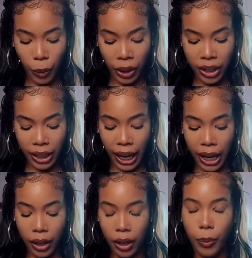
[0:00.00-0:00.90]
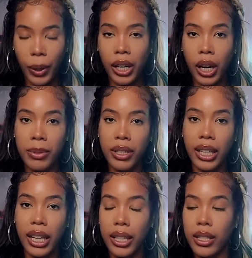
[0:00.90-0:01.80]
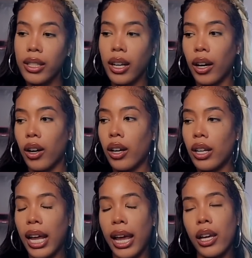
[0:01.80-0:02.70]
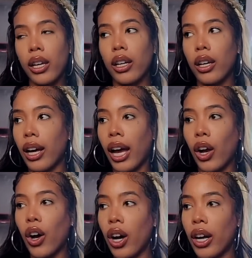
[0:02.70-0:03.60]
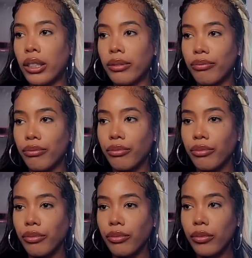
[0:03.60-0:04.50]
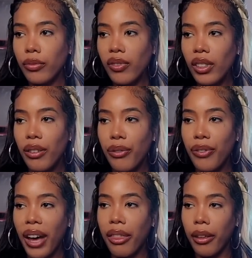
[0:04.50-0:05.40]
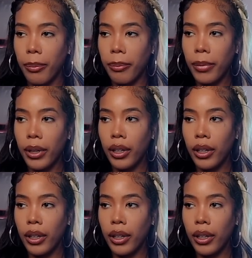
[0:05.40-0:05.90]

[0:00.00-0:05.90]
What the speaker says: Once again, when it comes to kids, I can't fathom